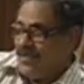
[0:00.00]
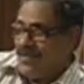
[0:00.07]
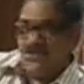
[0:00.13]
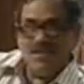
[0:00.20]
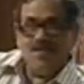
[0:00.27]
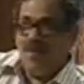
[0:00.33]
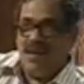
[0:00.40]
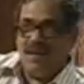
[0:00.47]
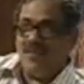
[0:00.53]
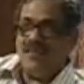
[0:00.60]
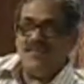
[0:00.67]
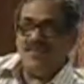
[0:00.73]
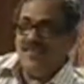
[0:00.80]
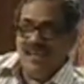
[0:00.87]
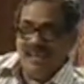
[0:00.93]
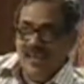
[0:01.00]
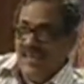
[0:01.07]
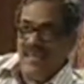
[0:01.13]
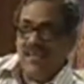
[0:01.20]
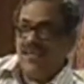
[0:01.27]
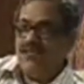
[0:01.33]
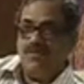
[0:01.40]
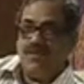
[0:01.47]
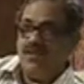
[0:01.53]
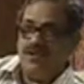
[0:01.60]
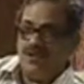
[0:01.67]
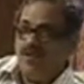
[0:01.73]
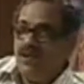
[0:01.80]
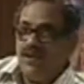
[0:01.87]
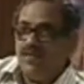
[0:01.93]
because the Marathas in any case
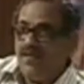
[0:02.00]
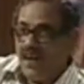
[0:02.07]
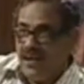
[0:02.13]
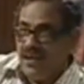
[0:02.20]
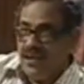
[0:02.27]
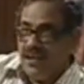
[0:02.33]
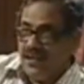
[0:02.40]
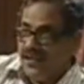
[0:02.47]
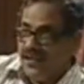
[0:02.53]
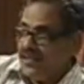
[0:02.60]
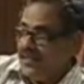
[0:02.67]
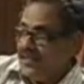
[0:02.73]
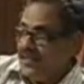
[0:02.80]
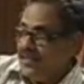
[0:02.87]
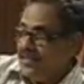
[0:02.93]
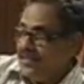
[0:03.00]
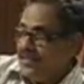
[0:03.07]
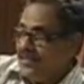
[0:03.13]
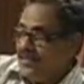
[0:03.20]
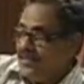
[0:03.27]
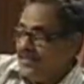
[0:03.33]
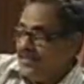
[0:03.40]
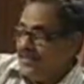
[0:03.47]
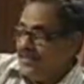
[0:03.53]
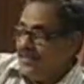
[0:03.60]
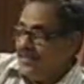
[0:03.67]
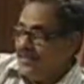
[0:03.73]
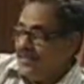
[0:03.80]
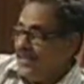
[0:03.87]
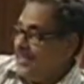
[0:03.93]
were so divided
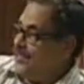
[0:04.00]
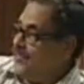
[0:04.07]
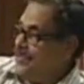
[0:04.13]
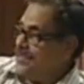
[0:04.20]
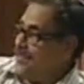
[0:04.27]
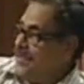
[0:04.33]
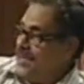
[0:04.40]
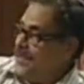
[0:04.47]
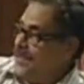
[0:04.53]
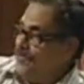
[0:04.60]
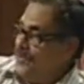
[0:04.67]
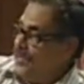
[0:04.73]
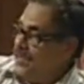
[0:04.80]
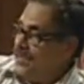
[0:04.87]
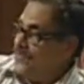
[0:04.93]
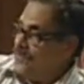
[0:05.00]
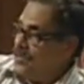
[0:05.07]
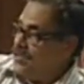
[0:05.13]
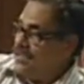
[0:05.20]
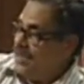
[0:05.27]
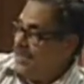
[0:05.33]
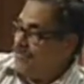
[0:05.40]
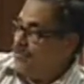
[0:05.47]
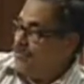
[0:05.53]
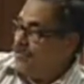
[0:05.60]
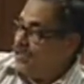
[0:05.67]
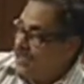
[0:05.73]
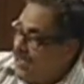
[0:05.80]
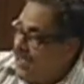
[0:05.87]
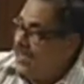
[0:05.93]
that it was very difficult for them to
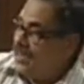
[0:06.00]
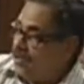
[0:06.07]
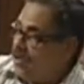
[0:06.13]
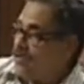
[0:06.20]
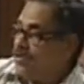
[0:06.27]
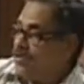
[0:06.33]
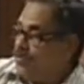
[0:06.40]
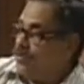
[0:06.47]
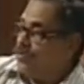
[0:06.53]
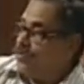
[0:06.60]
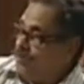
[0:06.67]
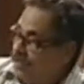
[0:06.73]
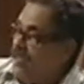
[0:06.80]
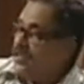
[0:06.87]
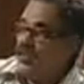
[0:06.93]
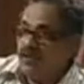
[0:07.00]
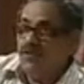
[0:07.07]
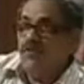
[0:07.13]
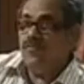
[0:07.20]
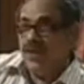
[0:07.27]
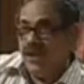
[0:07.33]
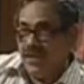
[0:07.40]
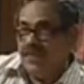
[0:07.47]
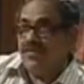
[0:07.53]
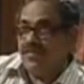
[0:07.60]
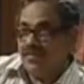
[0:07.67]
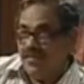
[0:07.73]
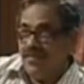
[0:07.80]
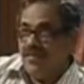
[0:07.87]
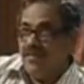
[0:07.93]
create or to continue with